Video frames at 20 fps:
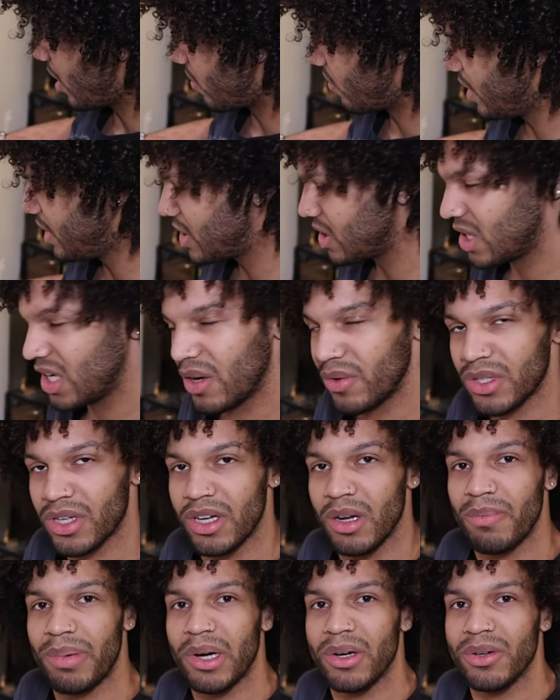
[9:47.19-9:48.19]
Originally, I was
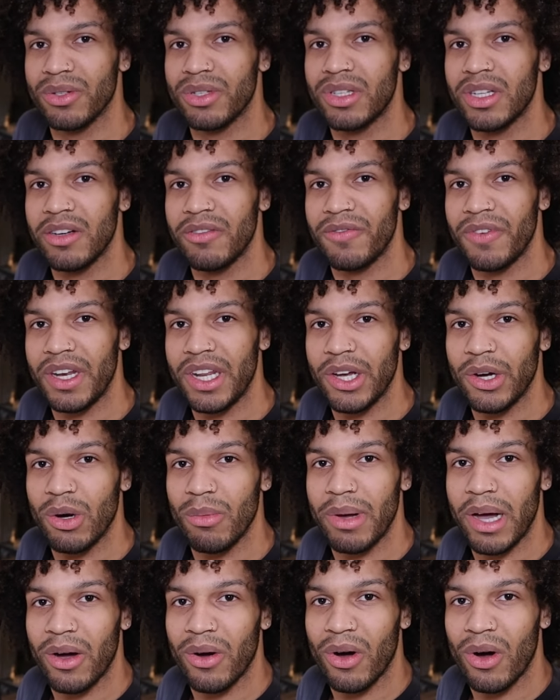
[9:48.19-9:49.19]
gonna post a video
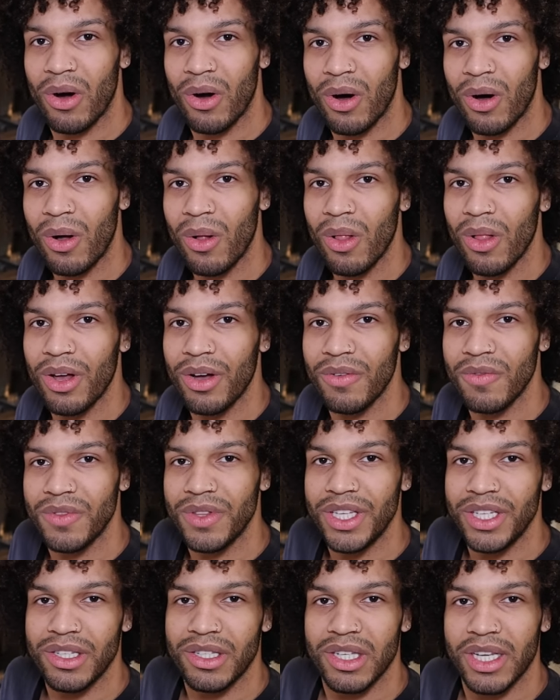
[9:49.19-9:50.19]
about all of
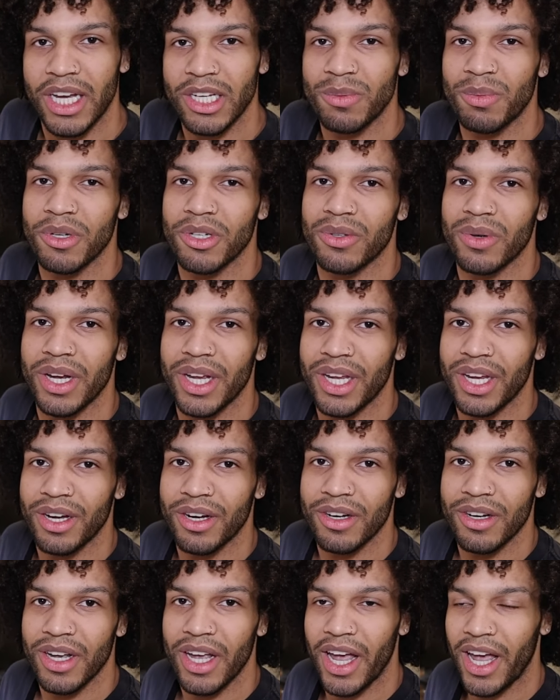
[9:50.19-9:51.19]
these sketchbooks right
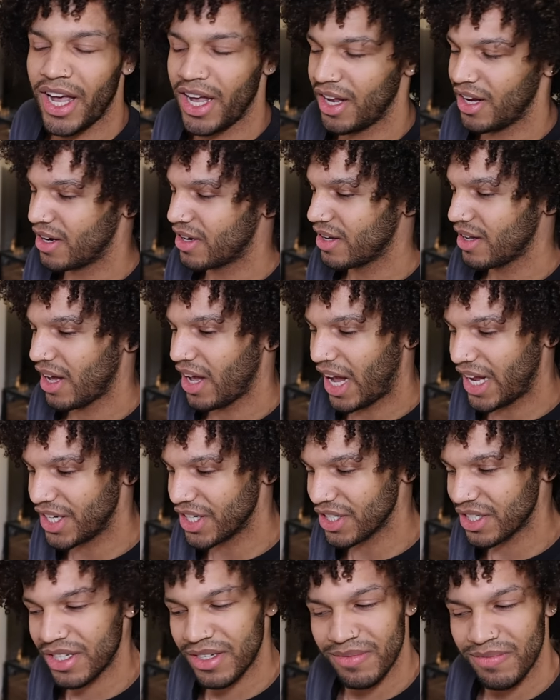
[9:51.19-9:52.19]
here, and I
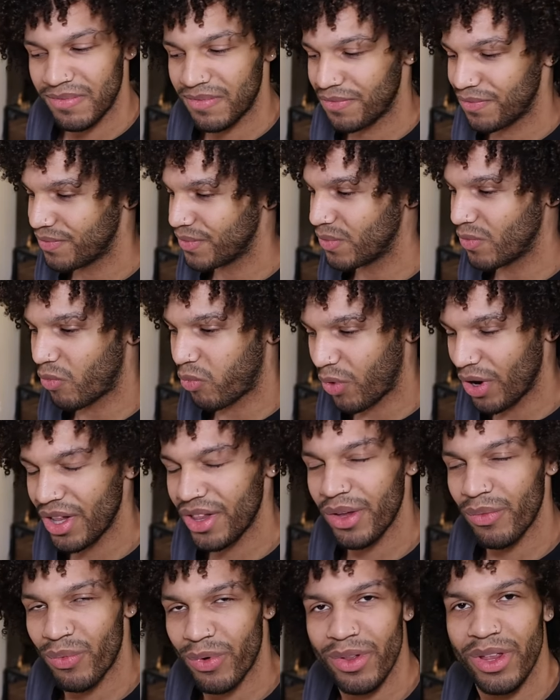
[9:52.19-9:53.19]
just
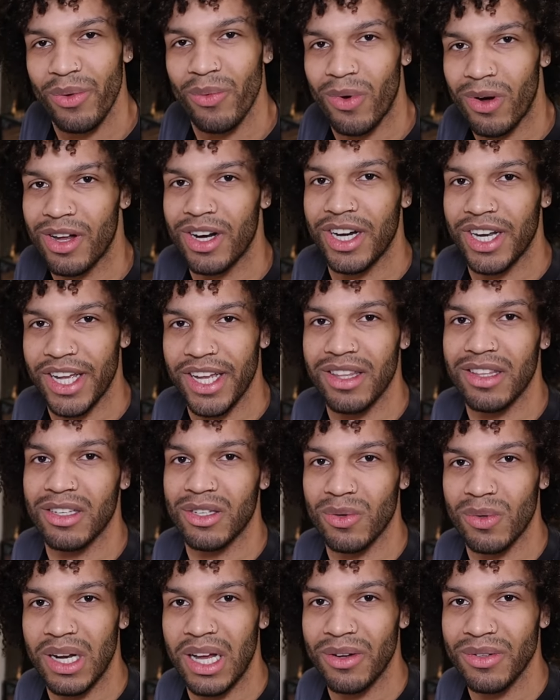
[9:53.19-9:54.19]
really wanted to get
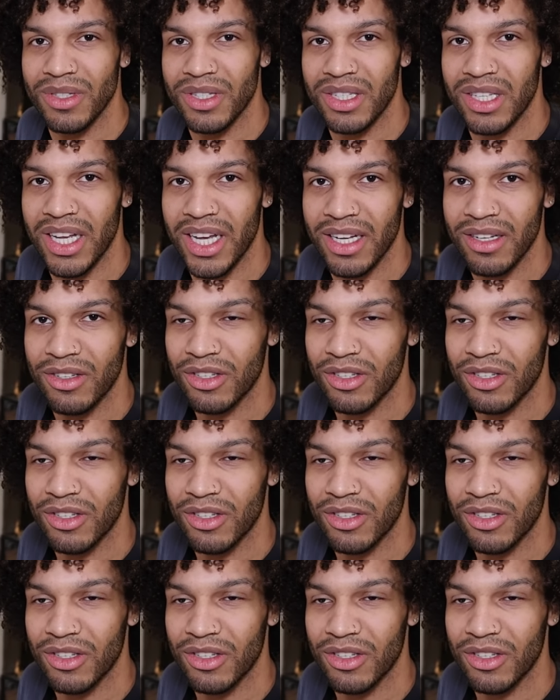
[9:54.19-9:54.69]
this one out instead.